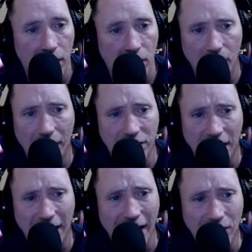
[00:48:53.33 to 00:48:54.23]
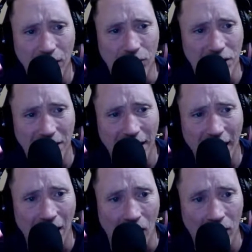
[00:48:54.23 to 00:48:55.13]
Nobody's saying, hey, dude, sit
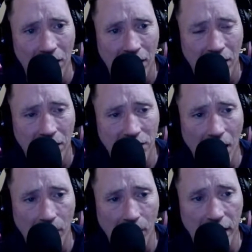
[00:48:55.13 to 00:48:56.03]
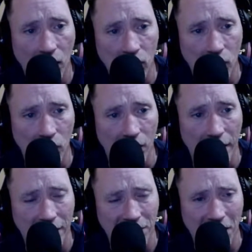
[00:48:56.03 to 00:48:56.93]
down, stop being
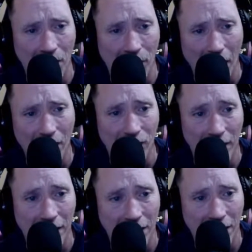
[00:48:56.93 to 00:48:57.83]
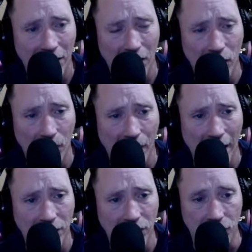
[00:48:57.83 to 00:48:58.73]
unruly, stop bothering the other
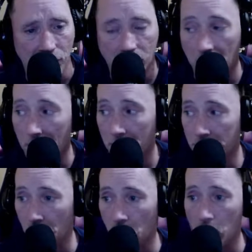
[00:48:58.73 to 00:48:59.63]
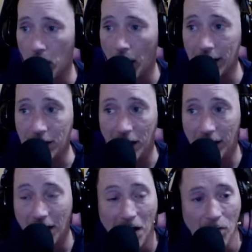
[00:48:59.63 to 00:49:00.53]
passengers. So Mike
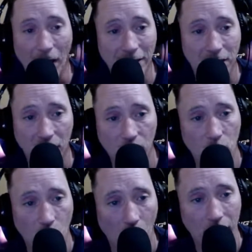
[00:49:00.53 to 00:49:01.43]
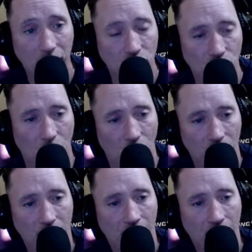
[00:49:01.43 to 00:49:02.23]
did a little quality control.